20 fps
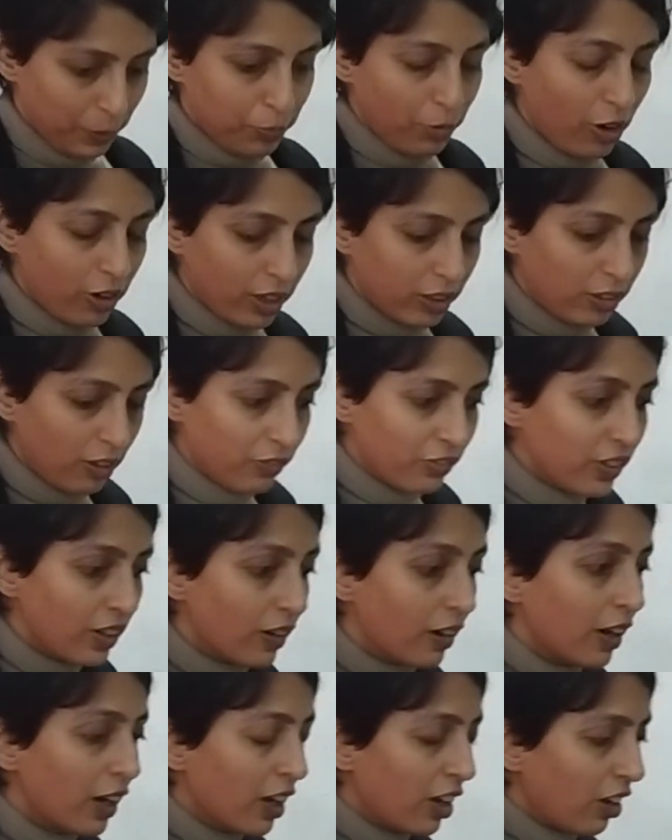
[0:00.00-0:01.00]
product of
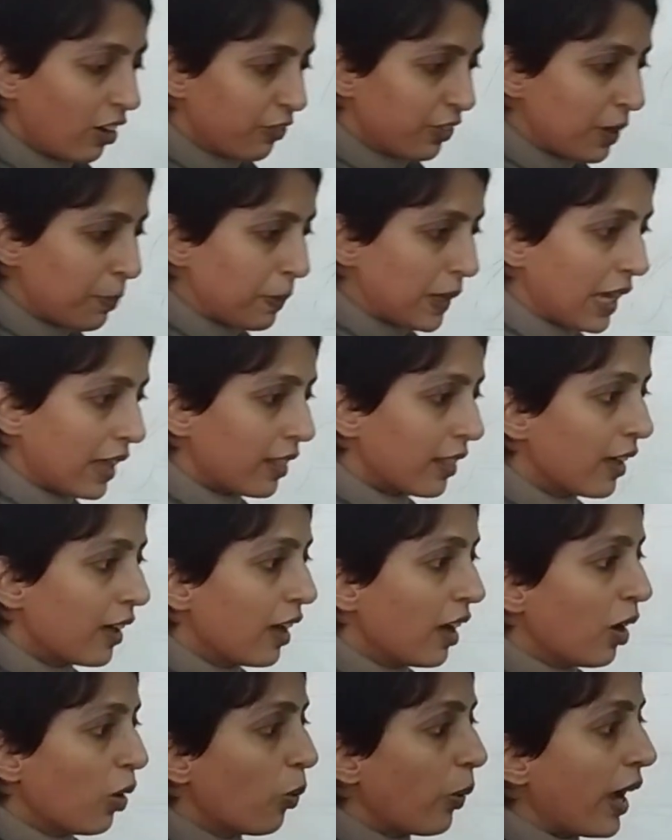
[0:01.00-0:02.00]
CPS,
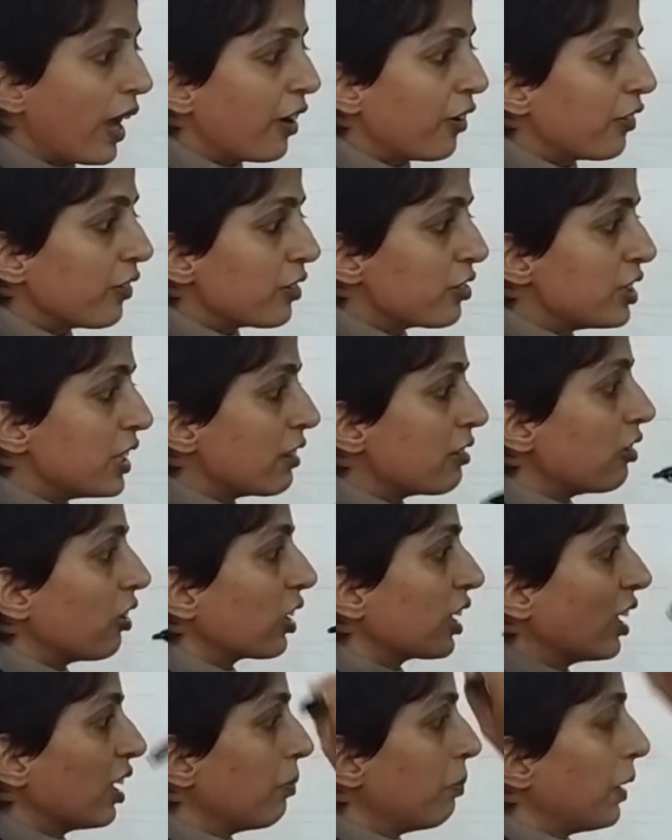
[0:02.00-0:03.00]
where she's
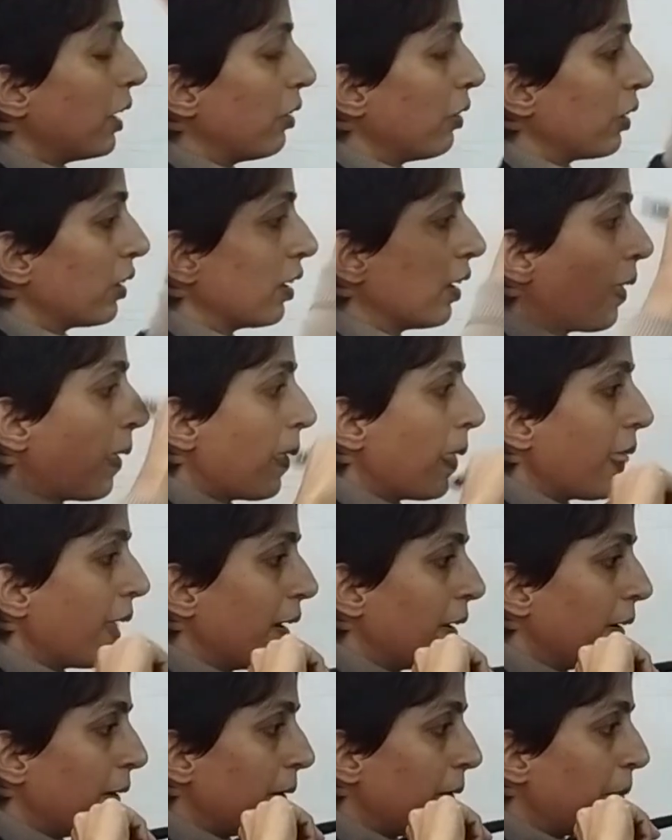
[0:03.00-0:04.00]
talking about
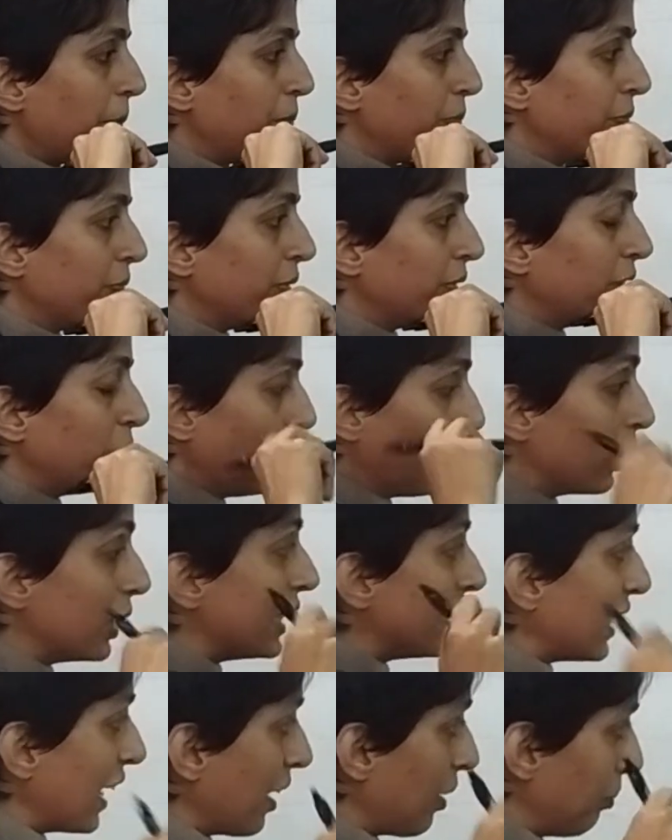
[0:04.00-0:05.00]
the
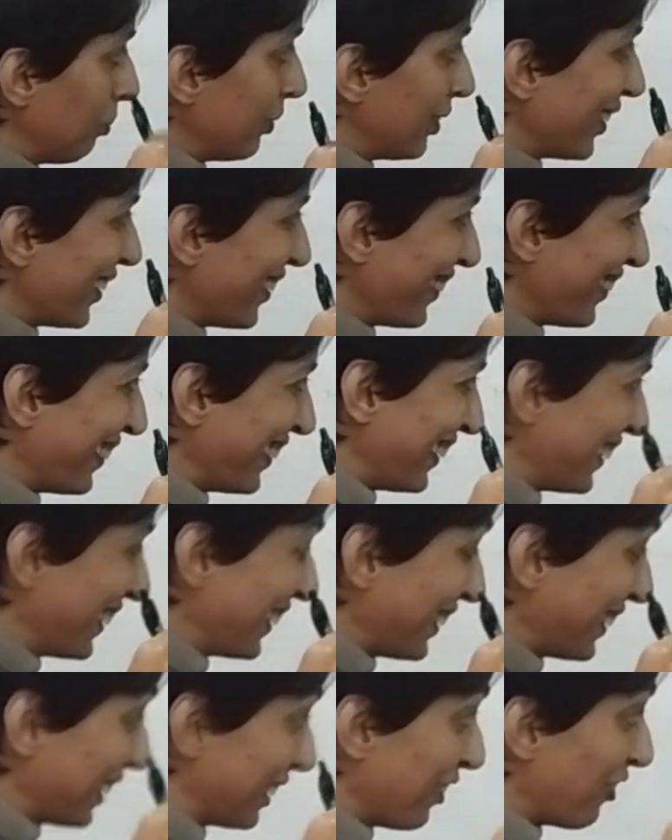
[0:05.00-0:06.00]
only time
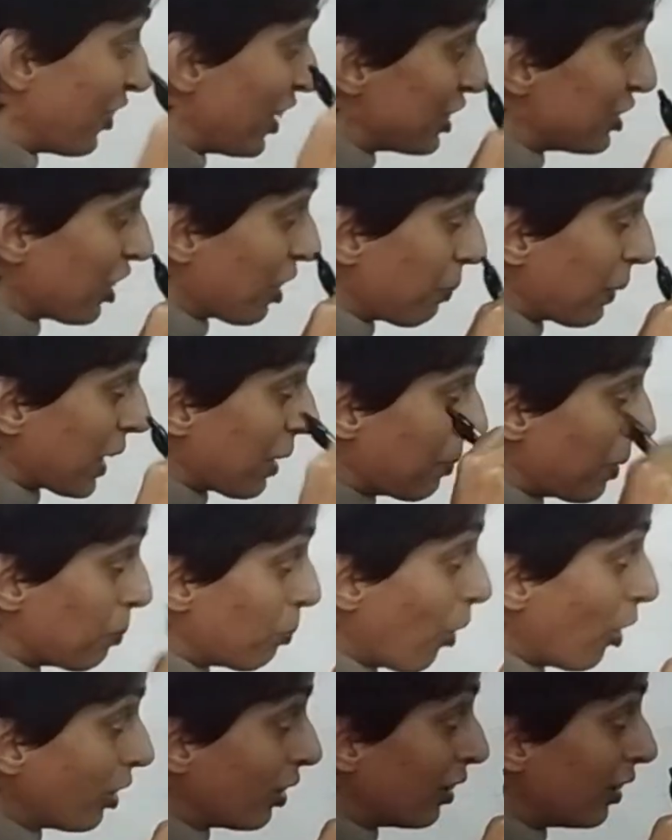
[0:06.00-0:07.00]
the villages become
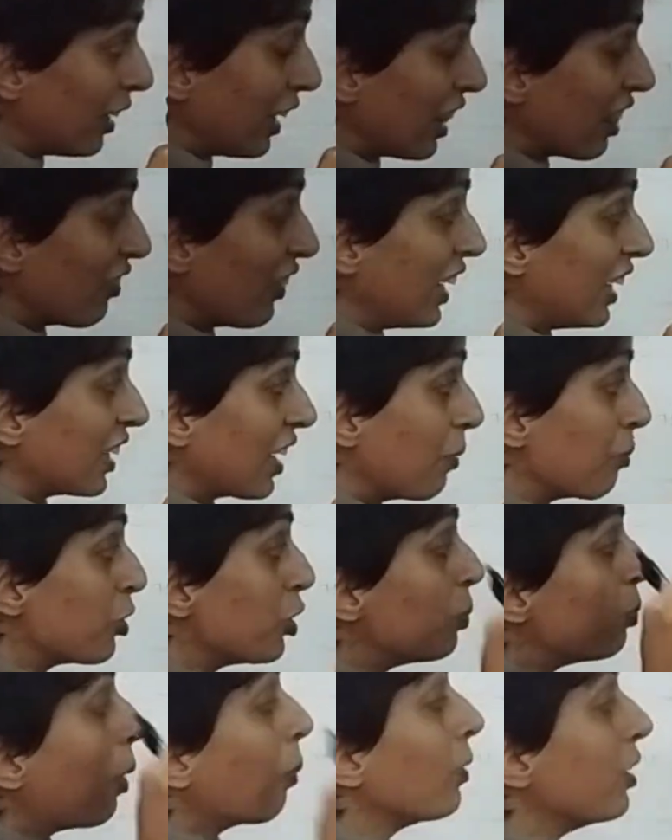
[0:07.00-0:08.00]
important is when it comes
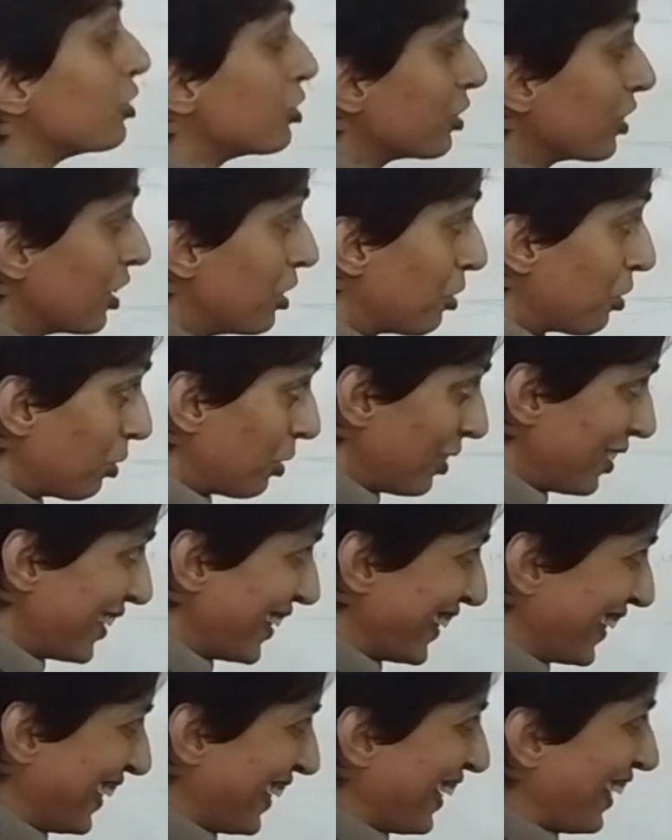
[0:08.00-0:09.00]
to population control.
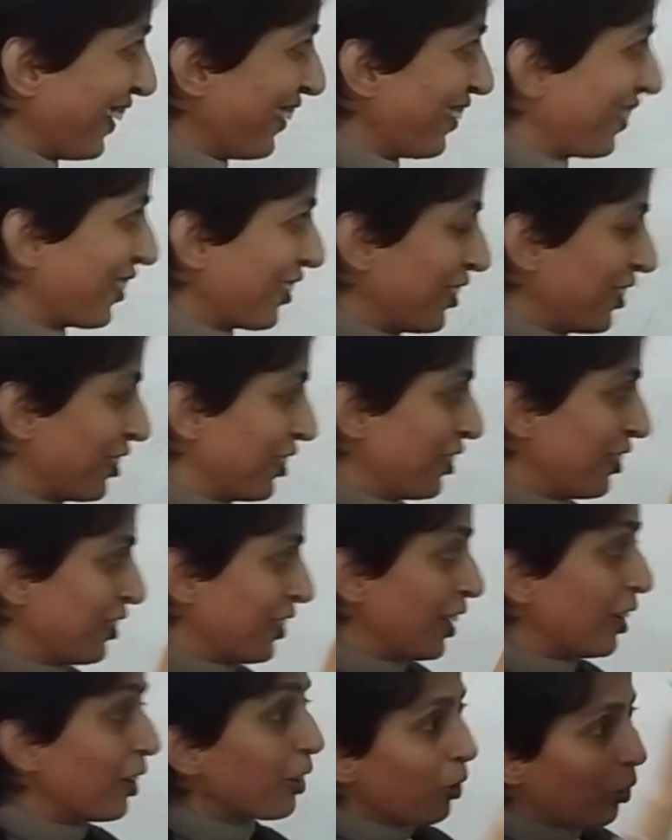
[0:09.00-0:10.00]

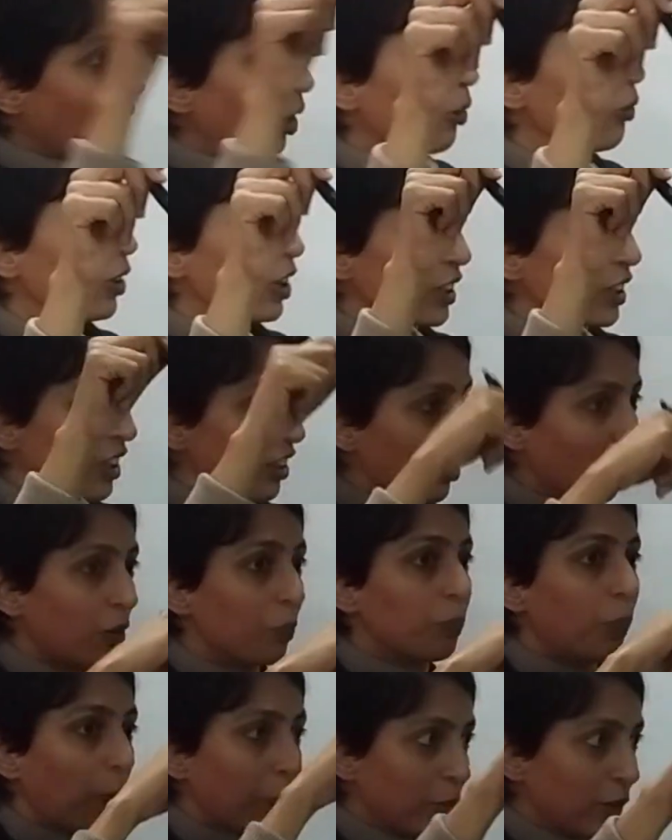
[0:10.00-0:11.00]
So her work is on
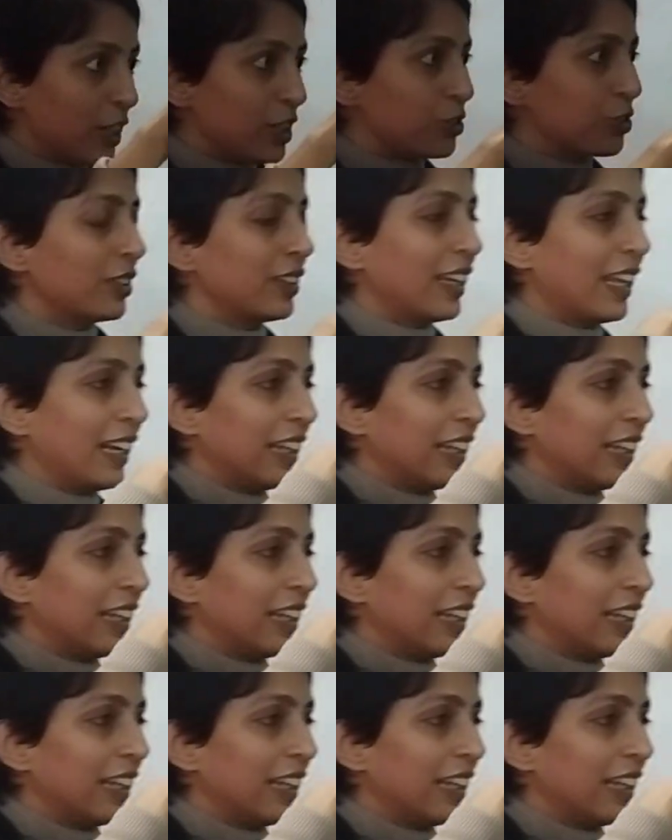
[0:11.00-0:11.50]
population